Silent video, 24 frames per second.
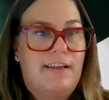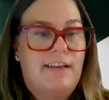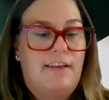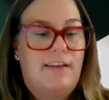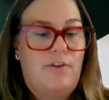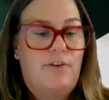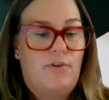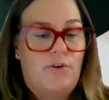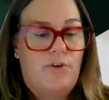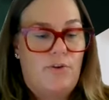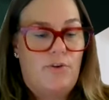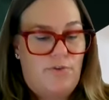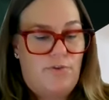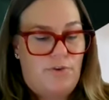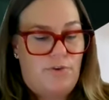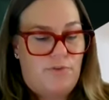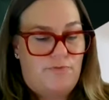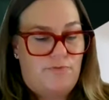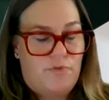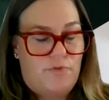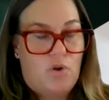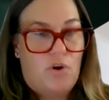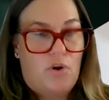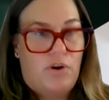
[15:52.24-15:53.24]

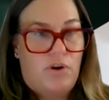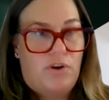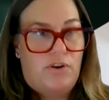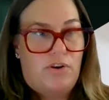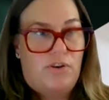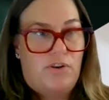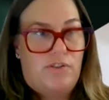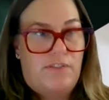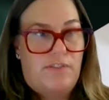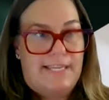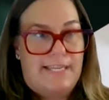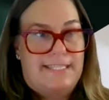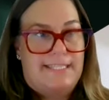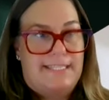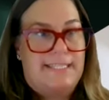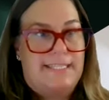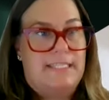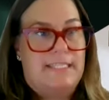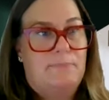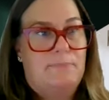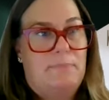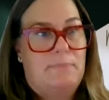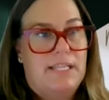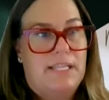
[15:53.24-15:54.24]
you've got this
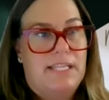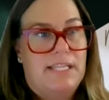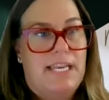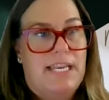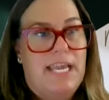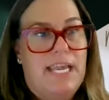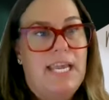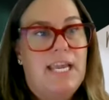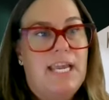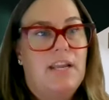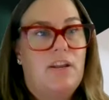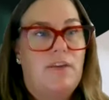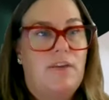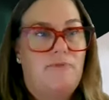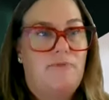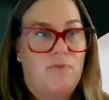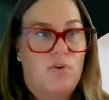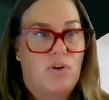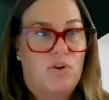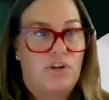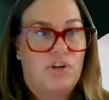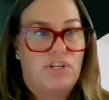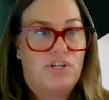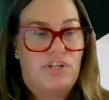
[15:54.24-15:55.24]
disability and you've
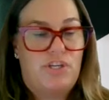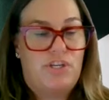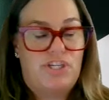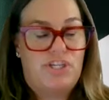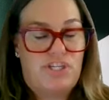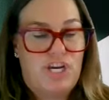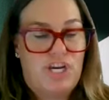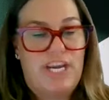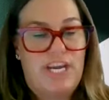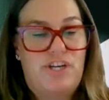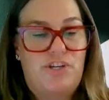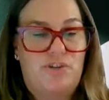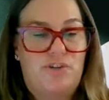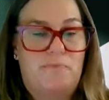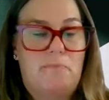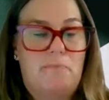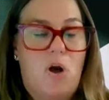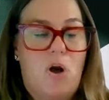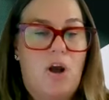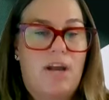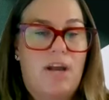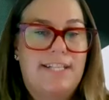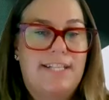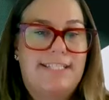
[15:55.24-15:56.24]
got to change your
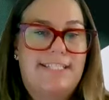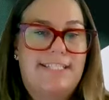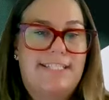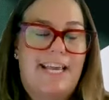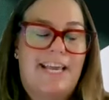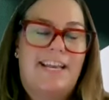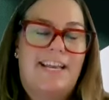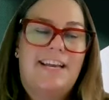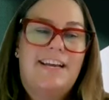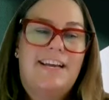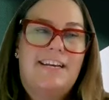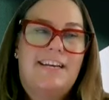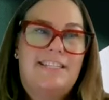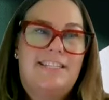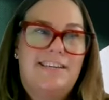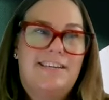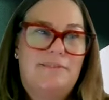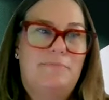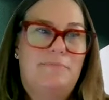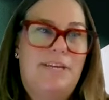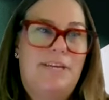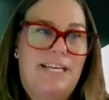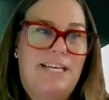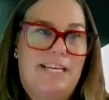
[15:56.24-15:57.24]
mindset.
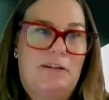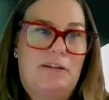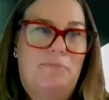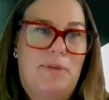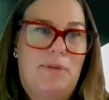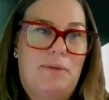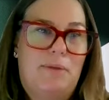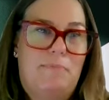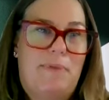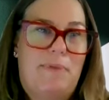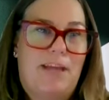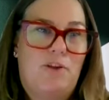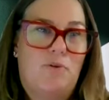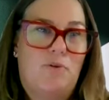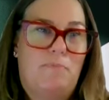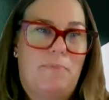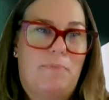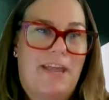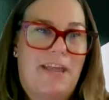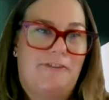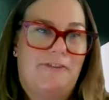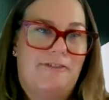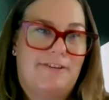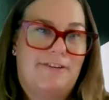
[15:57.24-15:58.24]
Tell me a little bit about your
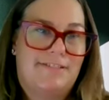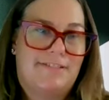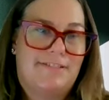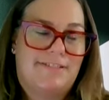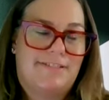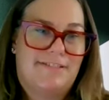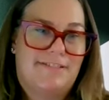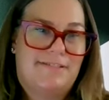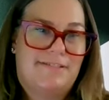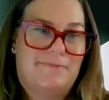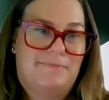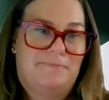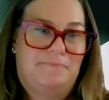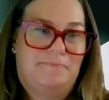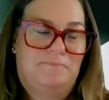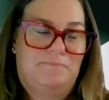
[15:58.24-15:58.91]
parents.